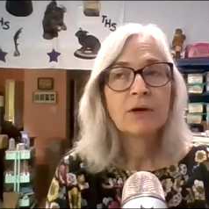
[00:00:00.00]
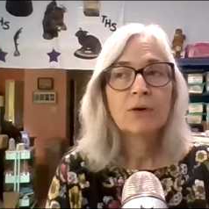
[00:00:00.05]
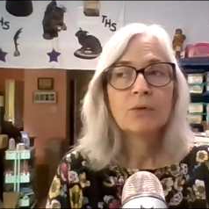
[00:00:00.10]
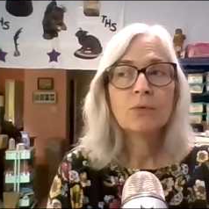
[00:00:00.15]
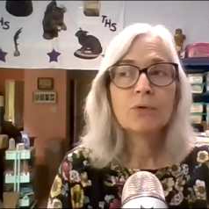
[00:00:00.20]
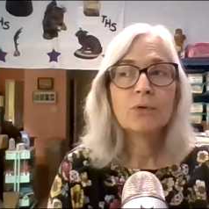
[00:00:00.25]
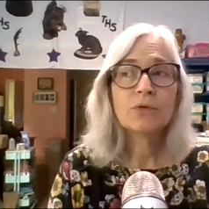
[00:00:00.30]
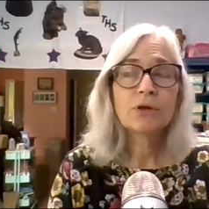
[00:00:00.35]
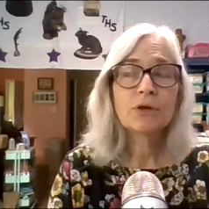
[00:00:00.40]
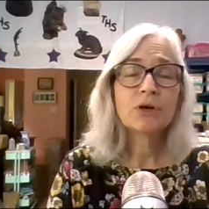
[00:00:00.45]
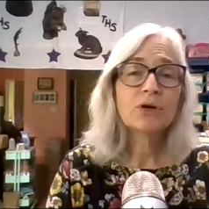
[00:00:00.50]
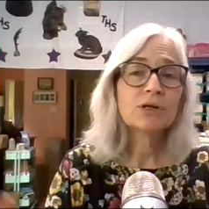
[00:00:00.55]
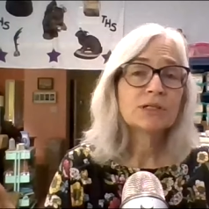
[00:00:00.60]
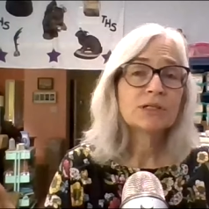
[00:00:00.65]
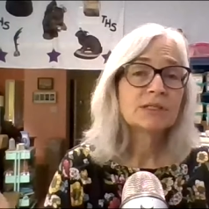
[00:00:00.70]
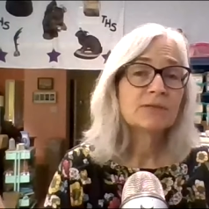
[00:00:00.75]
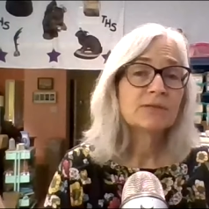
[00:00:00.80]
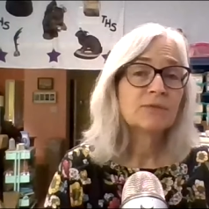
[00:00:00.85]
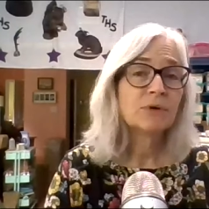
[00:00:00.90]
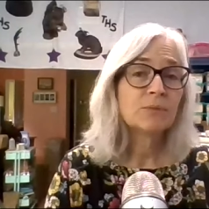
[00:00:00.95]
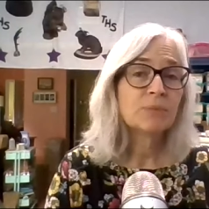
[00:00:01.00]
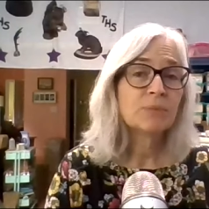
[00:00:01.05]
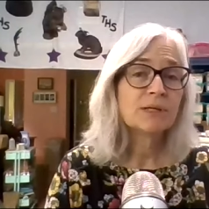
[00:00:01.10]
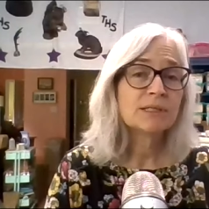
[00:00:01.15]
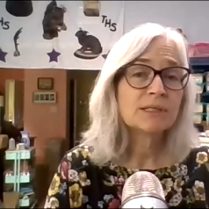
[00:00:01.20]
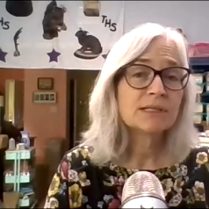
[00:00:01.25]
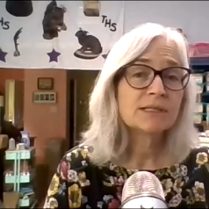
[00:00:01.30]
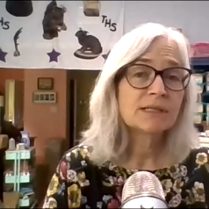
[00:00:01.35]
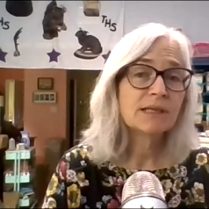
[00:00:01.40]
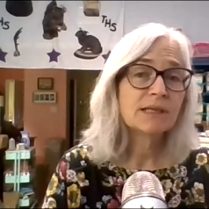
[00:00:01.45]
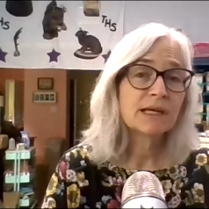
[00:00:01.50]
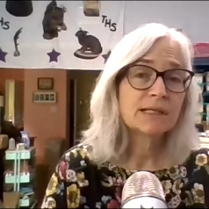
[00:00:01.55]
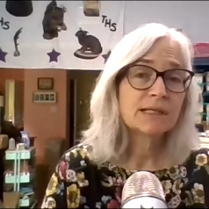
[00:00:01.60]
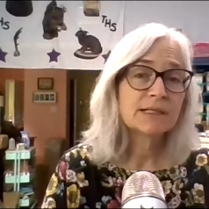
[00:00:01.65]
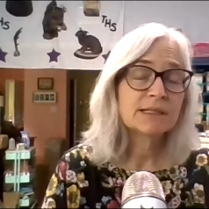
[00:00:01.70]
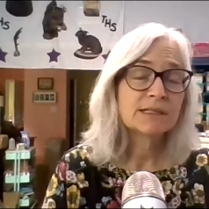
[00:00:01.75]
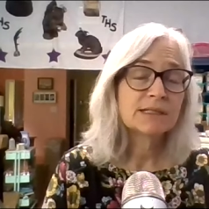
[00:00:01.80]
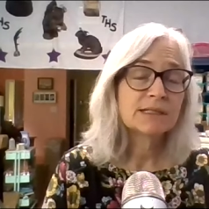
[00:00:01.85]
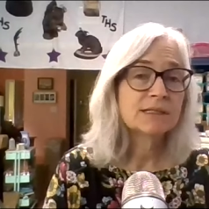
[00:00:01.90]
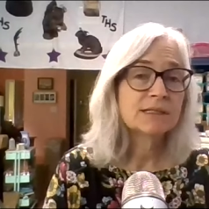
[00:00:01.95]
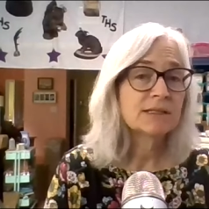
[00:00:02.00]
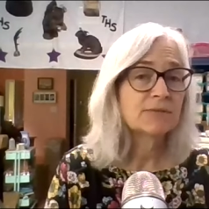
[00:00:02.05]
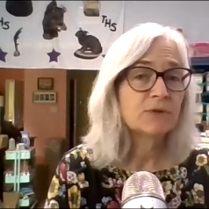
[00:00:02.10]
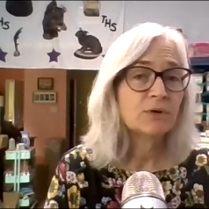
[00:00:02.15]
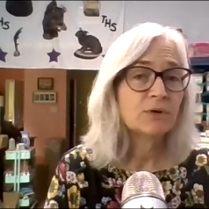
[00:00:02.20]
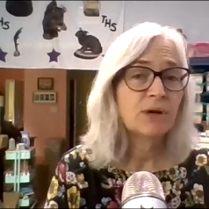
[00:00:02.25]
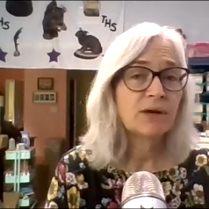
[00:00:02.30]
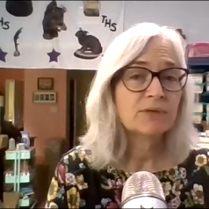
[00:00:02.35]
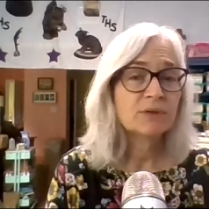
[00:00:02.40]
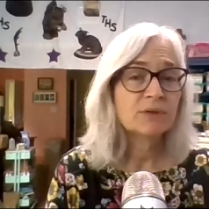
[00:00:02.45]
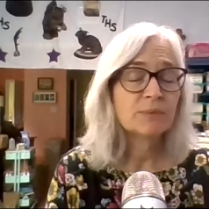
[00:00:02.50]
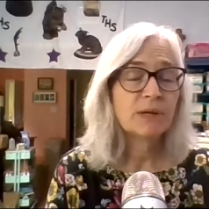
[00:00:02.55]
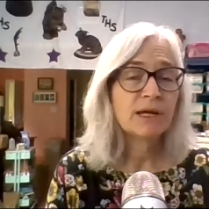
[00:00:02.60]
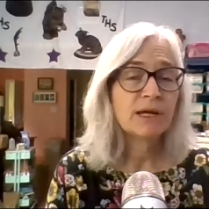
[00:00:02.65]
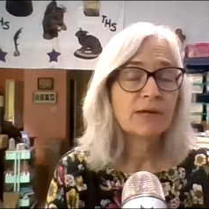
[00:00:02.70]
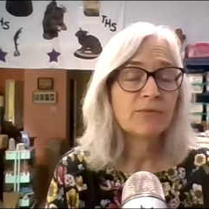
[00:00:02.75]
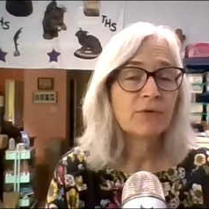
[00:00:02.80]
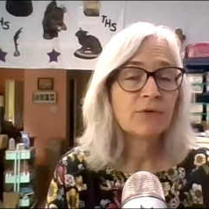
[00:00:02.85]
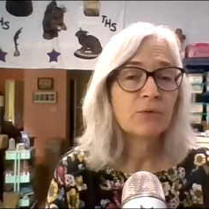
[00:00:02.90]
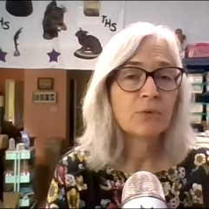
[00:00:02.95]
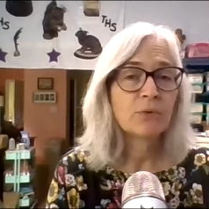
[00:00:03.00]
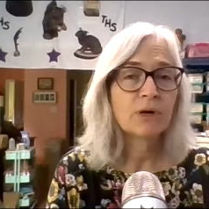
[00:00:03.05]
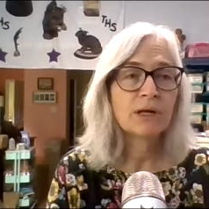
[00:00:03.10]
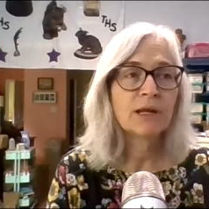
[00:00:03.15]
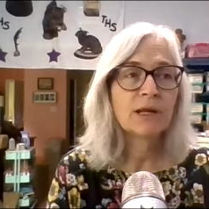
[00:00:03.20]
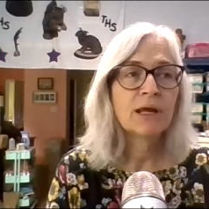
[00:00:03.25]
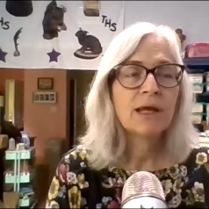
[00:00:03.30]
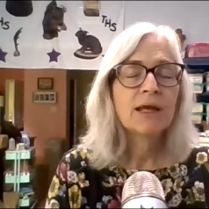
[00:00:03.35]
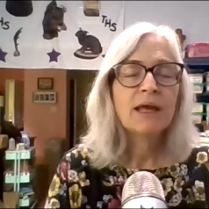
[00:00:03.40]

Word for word: or the cost of your business licenses if you have to pay for one